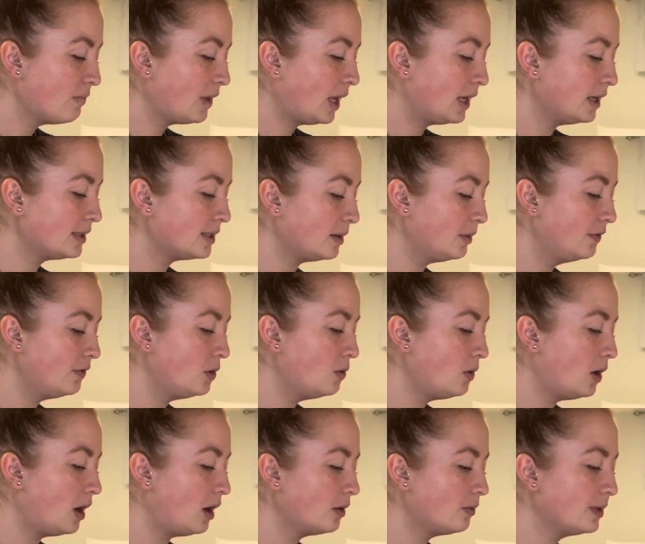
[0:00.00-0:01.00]
some of you
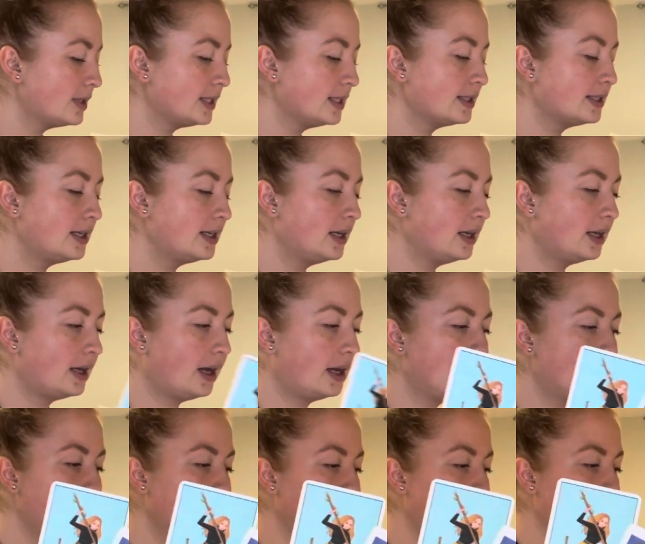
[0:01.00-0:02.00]
are resisting kind of
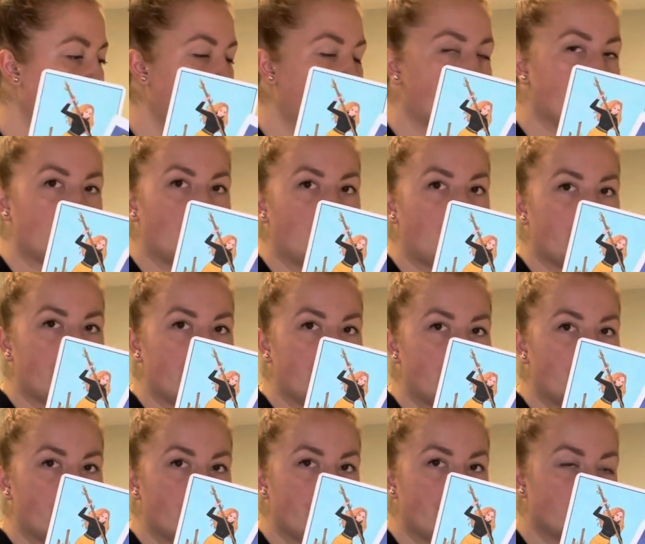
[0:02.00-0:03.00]
moving forward or walking
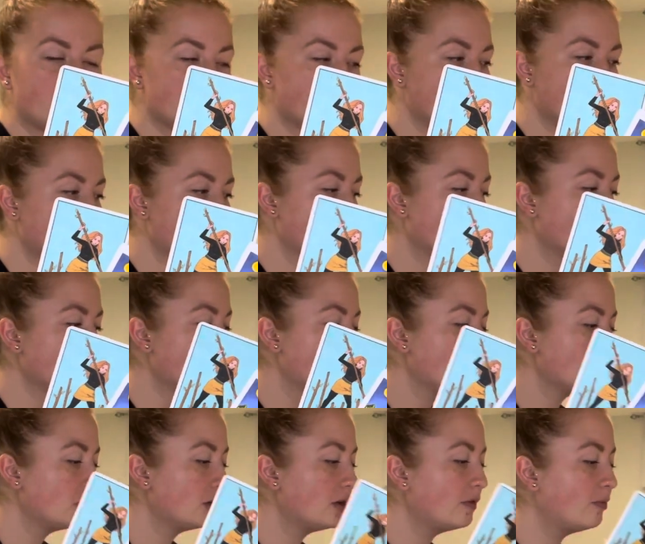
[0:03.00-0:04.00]
away from a situation. There's some
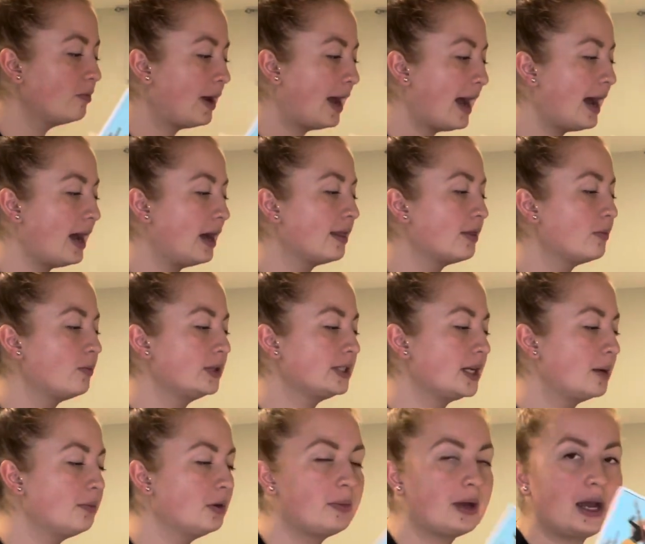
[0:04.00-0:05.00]
sort of path, the
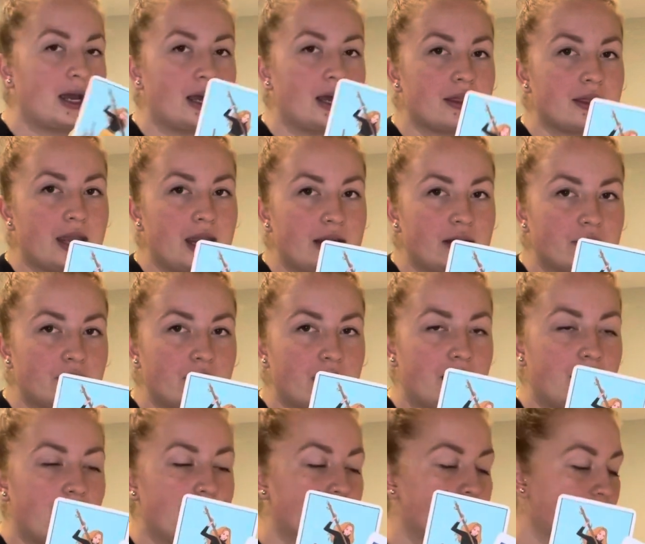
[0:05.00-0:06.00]
Temple path, Eight of
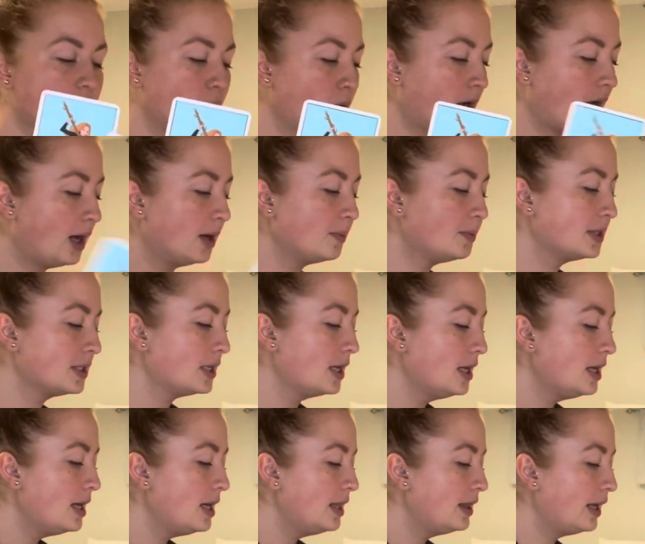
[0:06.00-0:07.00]
Cups.
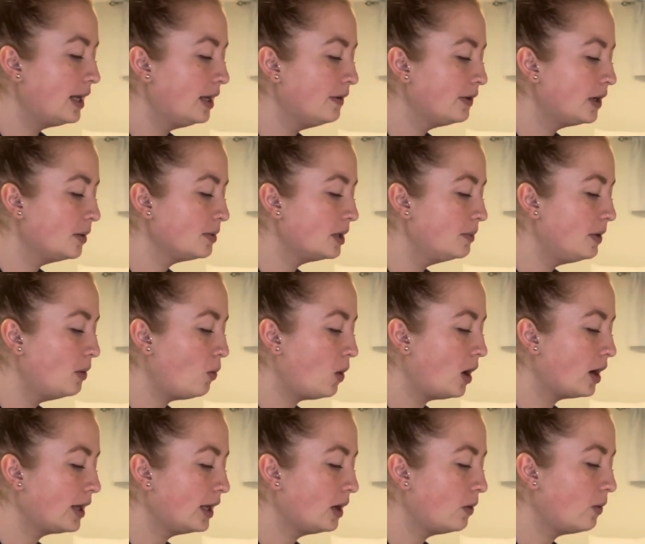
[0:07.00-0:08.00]
The Eight of Cups can be
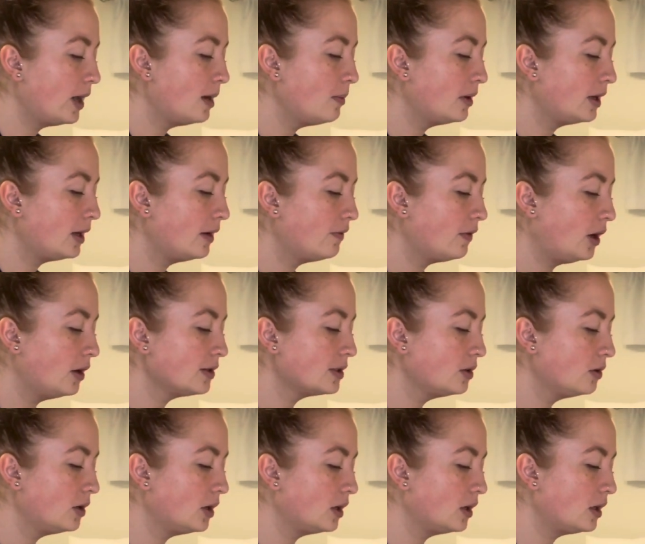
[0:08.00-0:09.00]
walking away, but I've
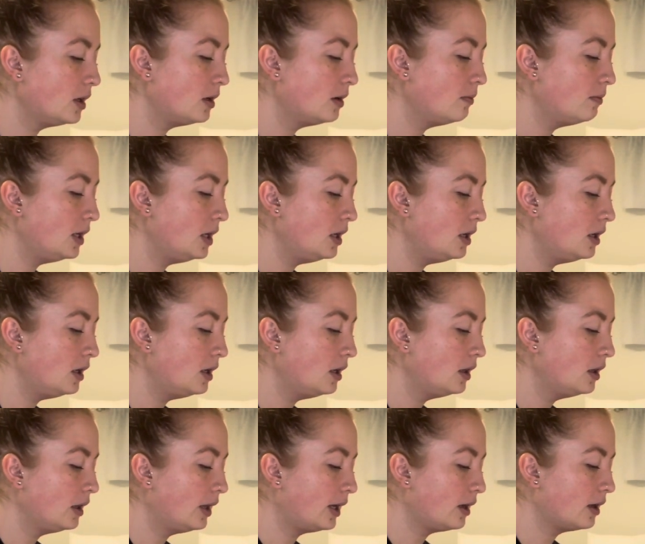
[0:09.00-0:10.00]
also heard it be
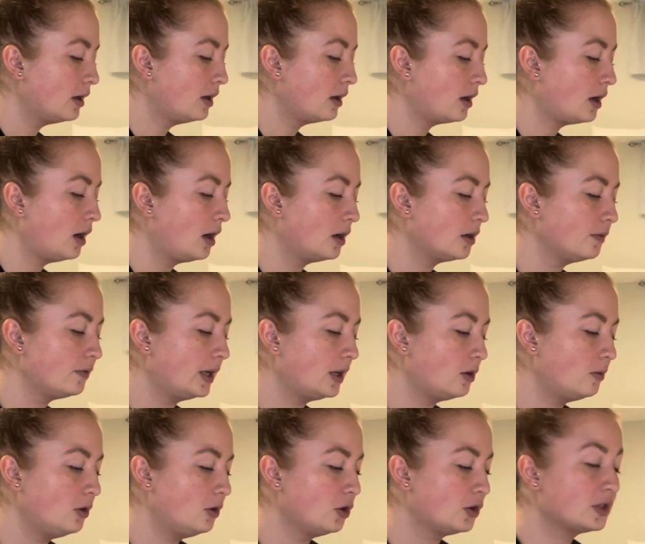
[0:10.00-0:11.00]
like a card of like
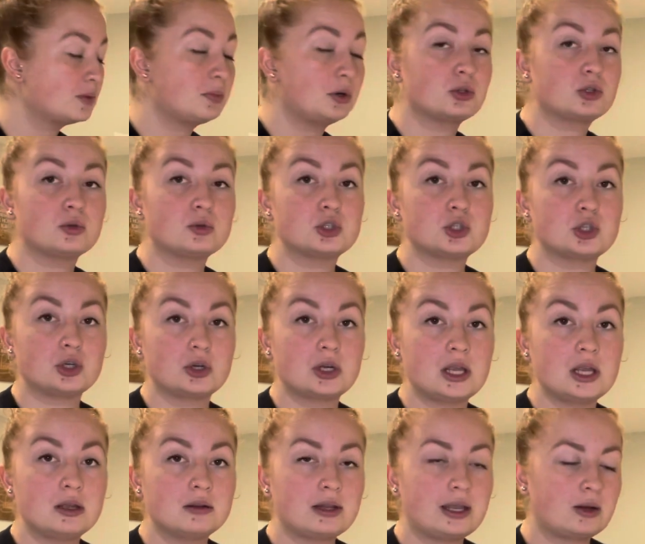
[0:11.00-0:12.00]
your spiritual
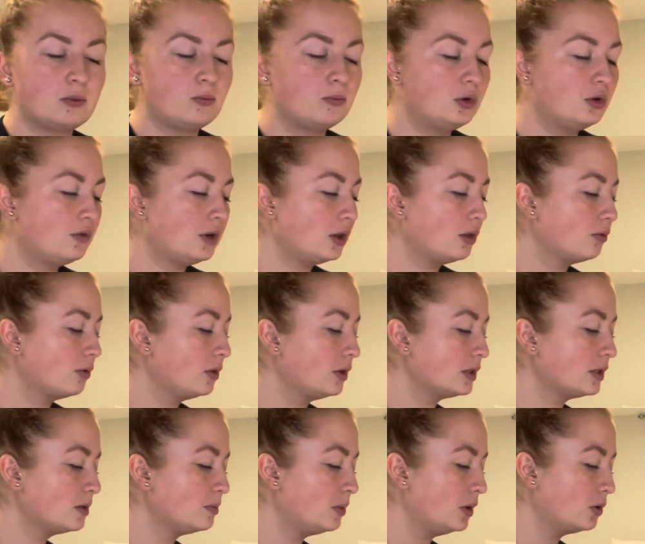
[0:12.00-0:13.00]
journey, like moving through the
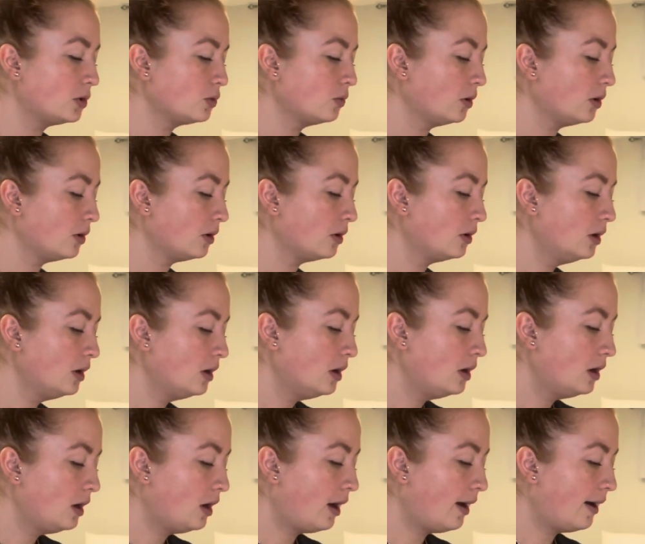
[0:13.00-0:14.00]
spiritual
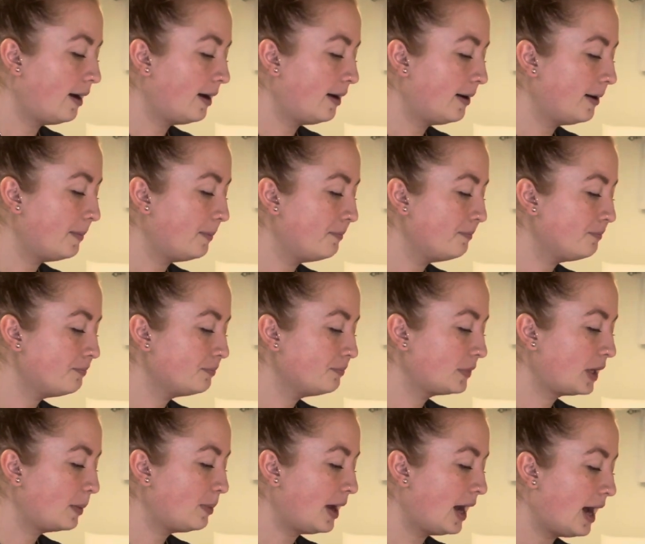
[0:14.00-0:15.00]

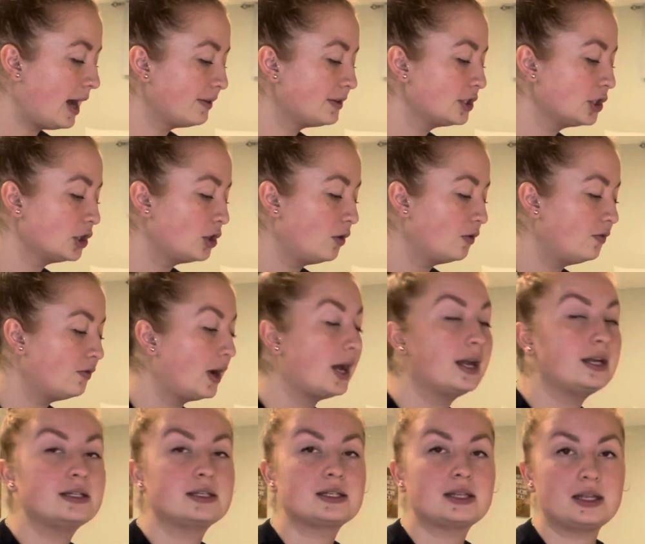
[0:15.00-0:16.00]
path to go
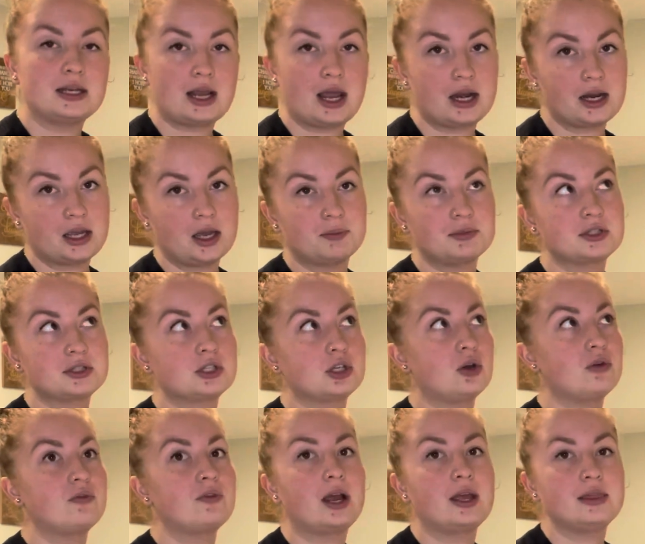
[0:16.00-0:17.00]
find the Nine of Cups, to go
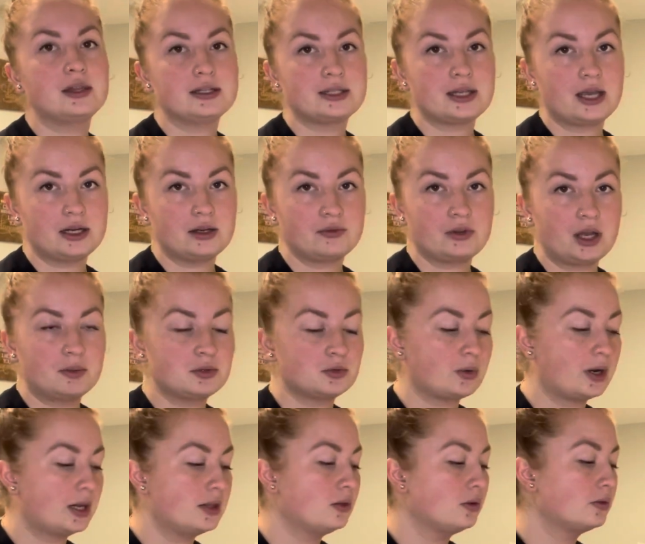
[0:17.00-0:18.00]
find the Ten of Cups,
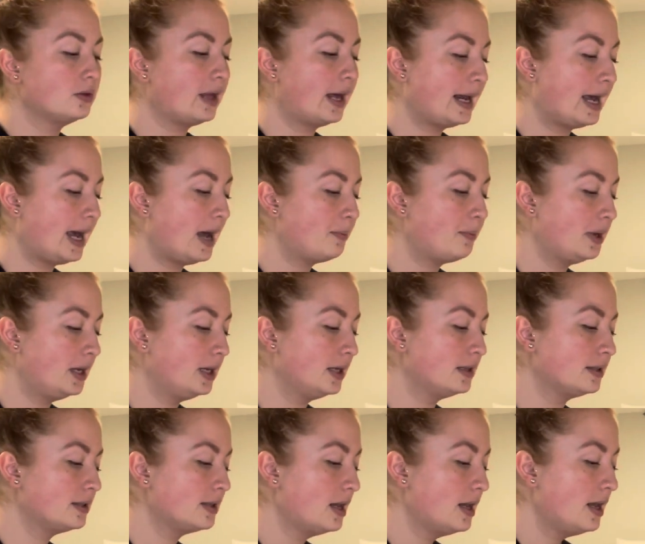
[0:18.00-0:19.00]
right? That
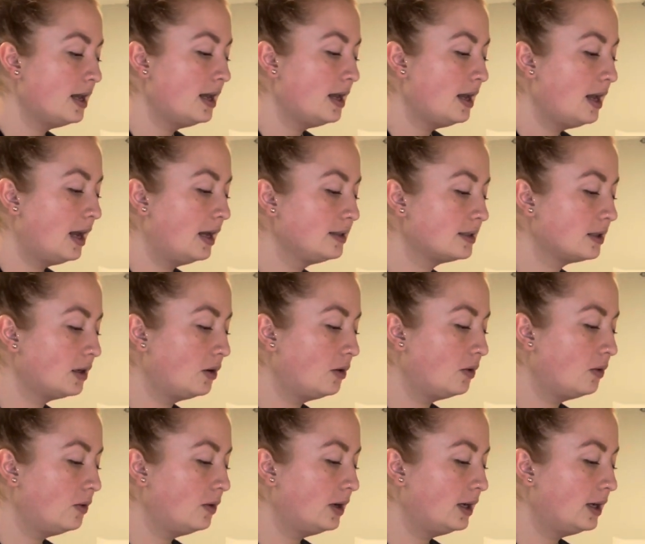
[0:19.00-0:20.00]
happiness. And
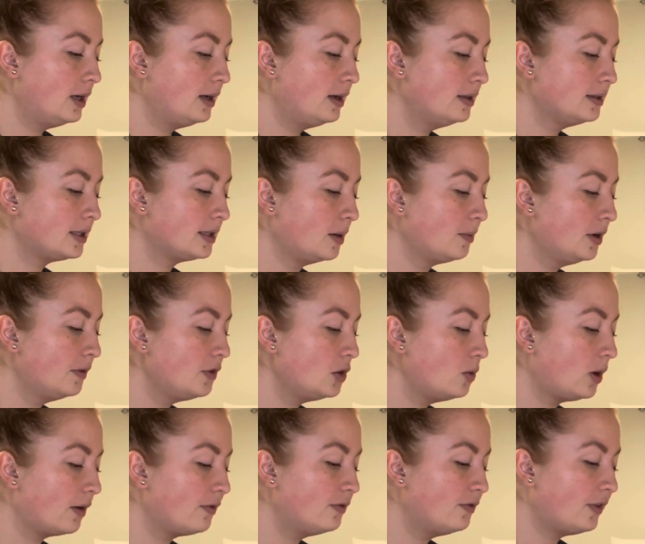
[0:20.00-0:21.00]
so some of you
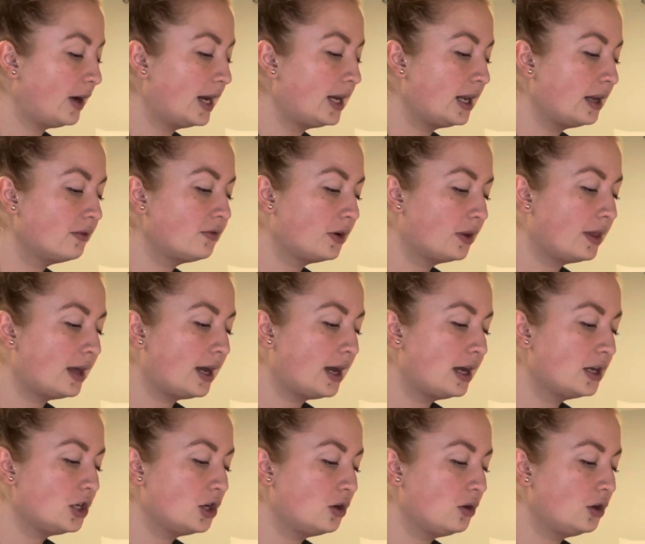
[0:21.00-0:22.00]
are fighting for
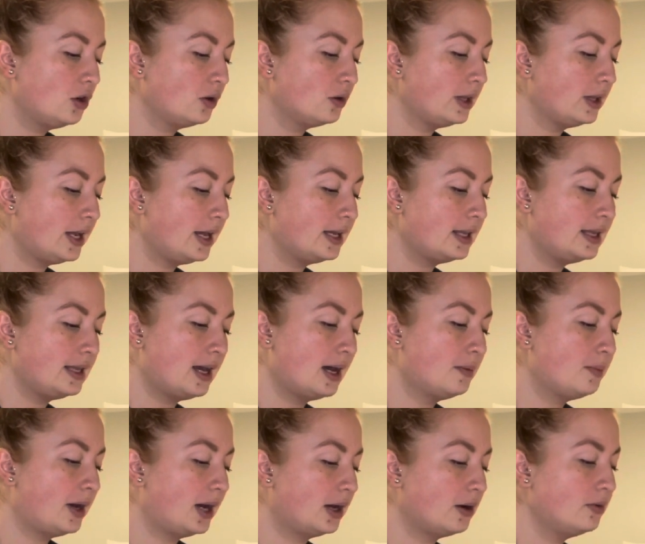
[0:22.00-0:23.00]
that. You're like,
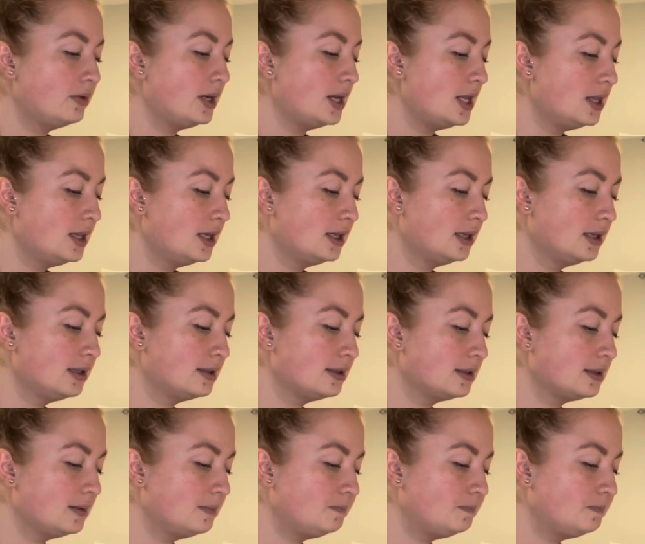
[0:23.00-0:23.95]
yep, I don't need this.